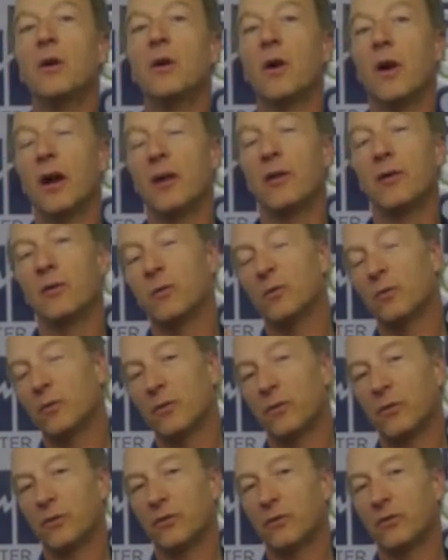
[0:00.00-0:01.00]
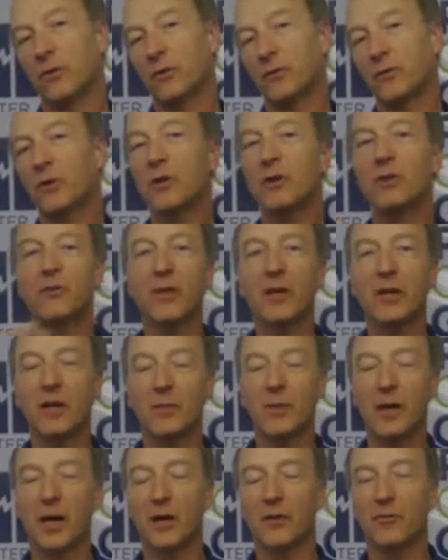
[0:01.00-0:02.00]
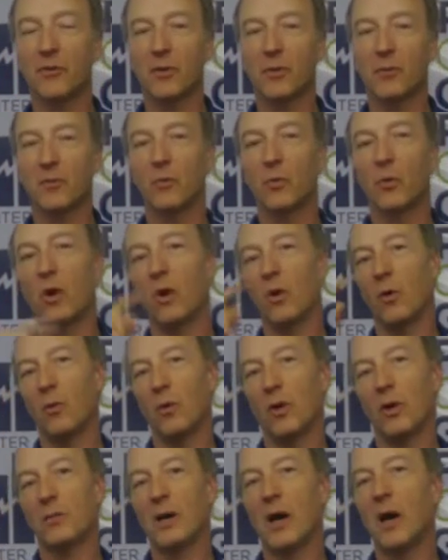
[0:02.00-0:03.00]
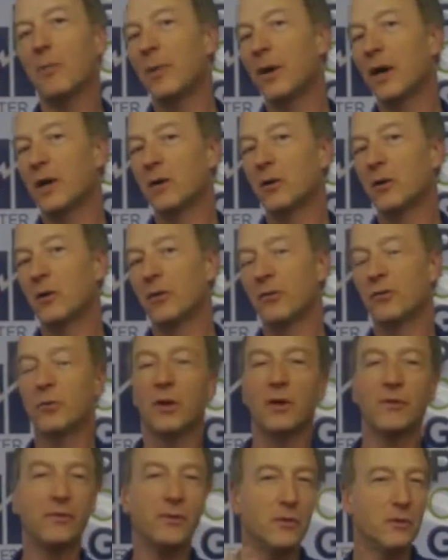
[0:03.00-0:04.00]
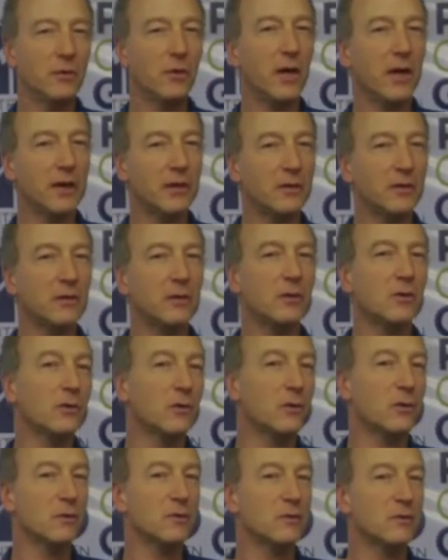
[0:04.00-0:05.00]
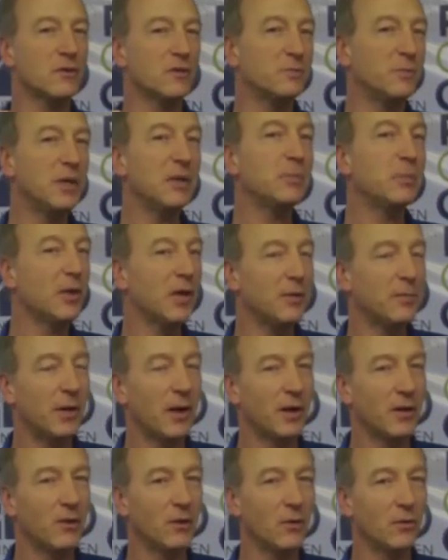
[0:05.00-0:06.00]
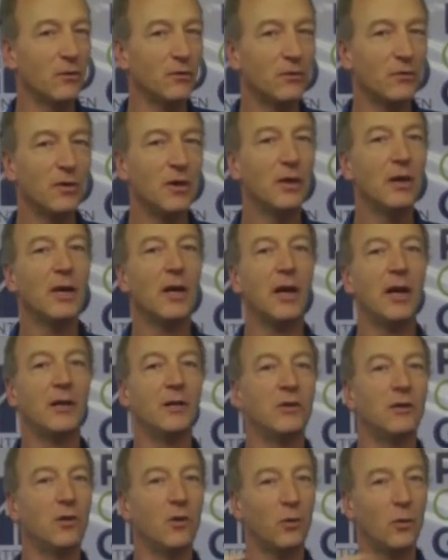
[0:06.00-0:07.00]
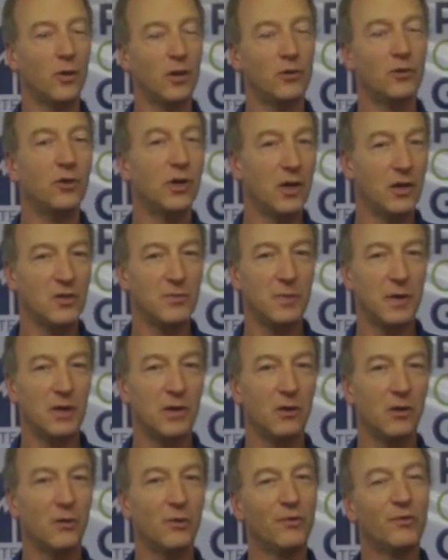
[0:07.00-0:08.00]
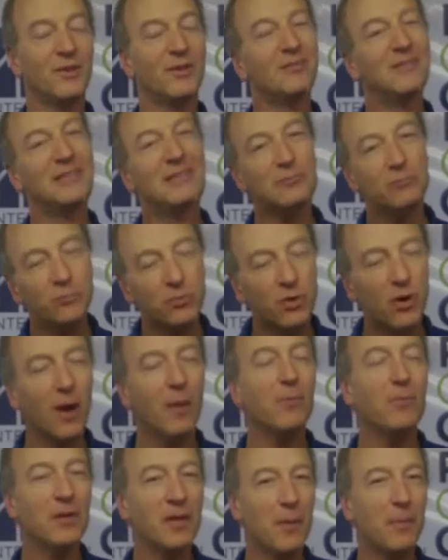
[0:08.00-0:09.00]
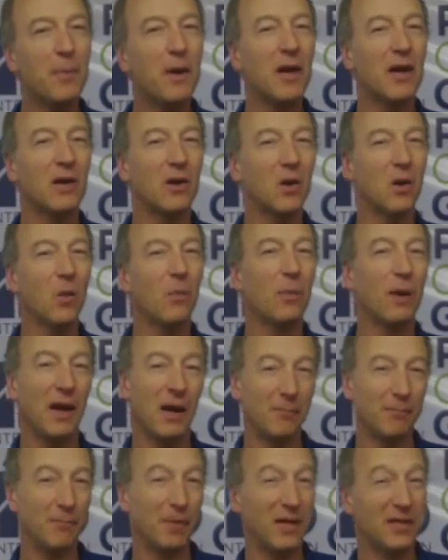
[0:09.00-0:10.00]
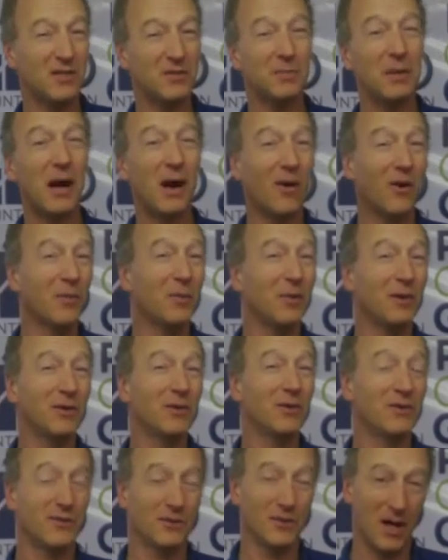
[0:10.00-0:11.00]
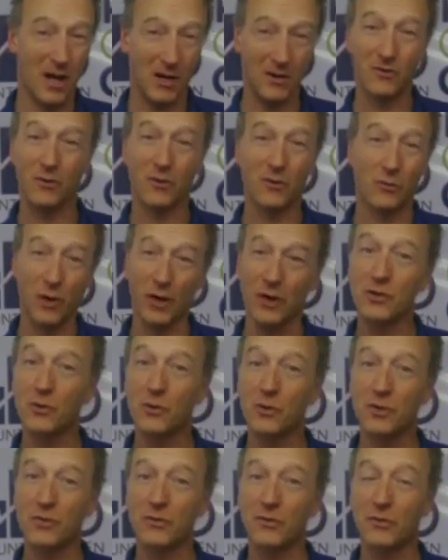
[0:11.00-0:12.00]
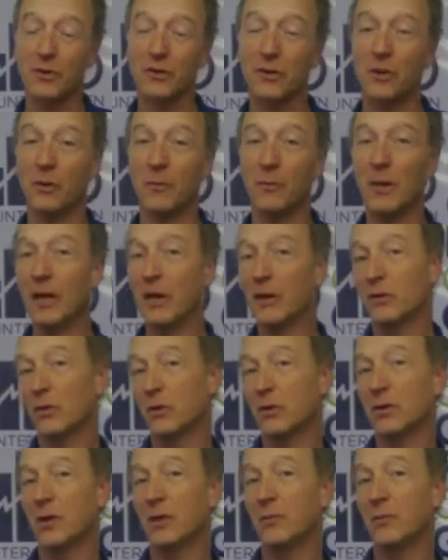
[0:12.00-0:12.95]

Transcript: All right. Start to think about it from, well, what about pedals? Well, if you like your Speedplay pedals and you don't want to change pedals, then probably a pedal-based power meter is not the right choice for you. So it